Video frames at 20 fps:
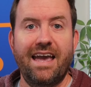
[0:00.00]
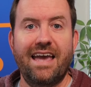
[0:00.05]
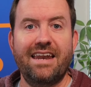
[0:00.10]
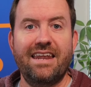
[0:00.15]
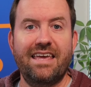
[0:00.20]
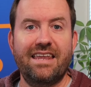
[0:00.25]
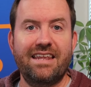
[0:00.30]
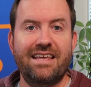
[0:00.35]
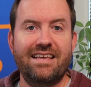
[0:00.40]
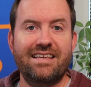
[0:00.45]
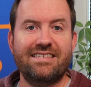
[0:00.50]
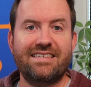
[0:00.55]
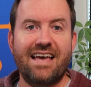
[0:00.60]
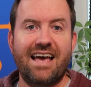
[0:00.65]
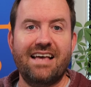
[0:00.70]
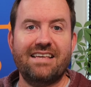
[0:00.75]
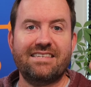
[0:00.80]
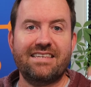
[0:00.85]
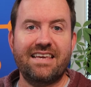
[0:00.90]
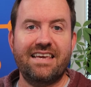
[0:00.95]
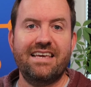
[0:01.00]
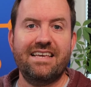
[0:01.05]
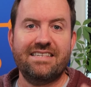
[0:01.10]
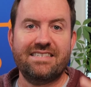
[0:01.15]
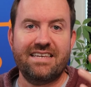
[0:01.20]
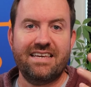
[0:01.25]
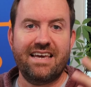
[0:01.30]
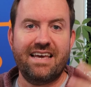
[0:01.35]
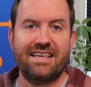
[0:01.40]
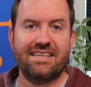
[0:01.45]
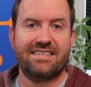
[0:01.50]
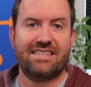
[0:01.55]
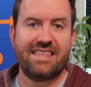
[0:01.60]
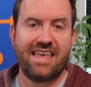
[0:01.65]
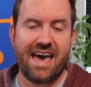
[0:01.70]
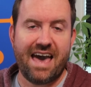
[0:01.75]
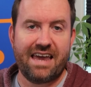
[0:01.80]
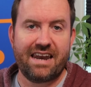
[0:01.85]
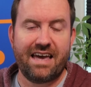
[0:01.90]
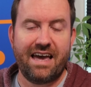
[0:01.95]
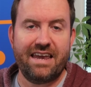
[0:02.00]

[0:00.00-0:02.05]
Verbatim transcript: And it is as easy as that.